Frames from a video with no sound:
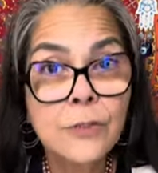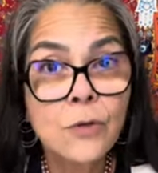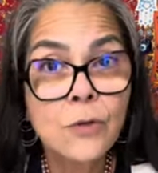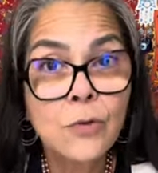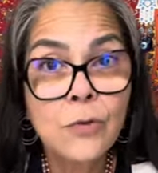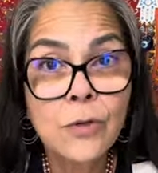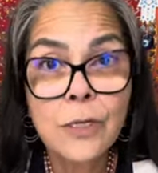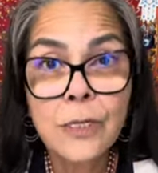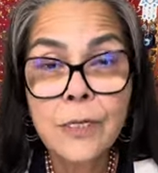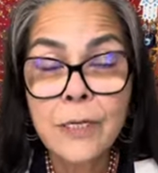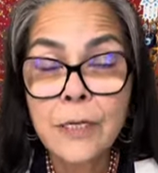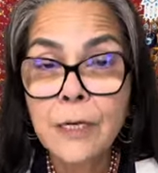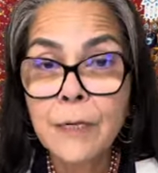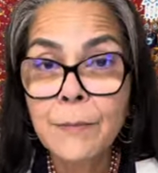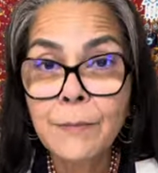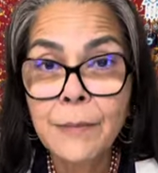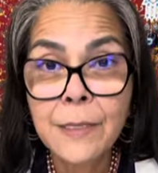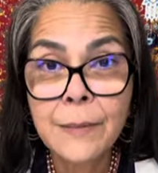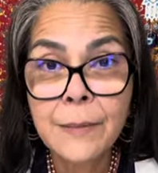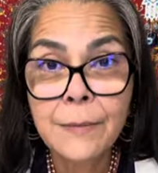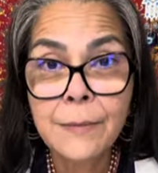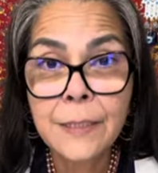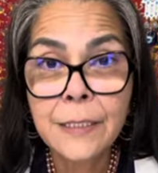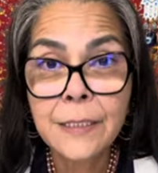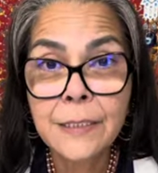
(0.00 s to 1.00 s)
going on,
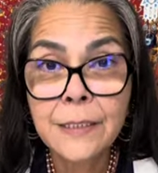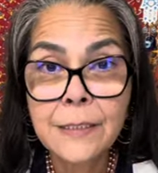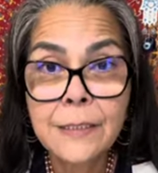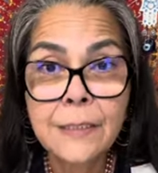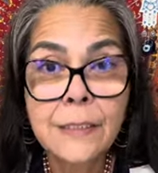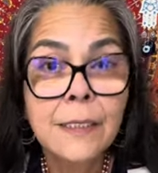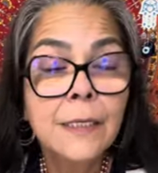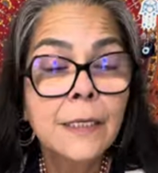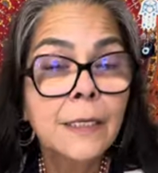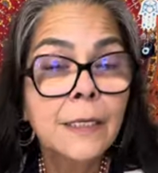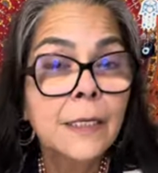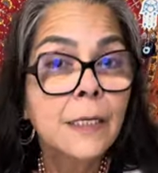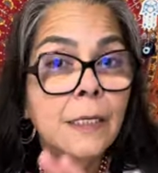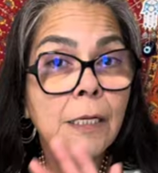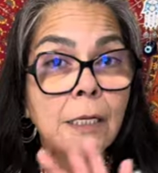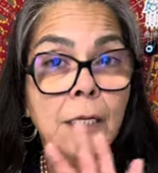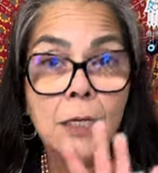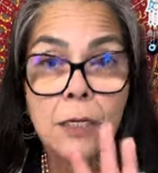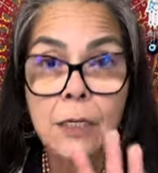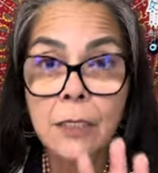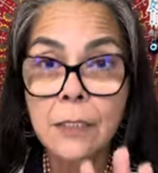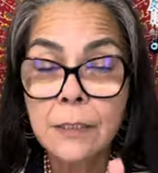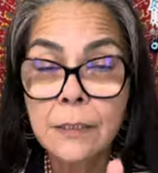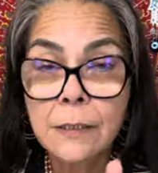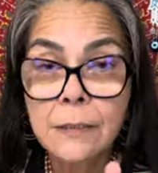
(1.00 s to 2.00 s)
babies,
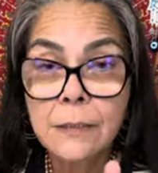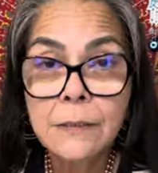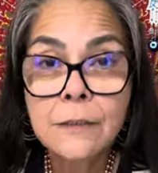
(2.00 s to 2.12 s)
look,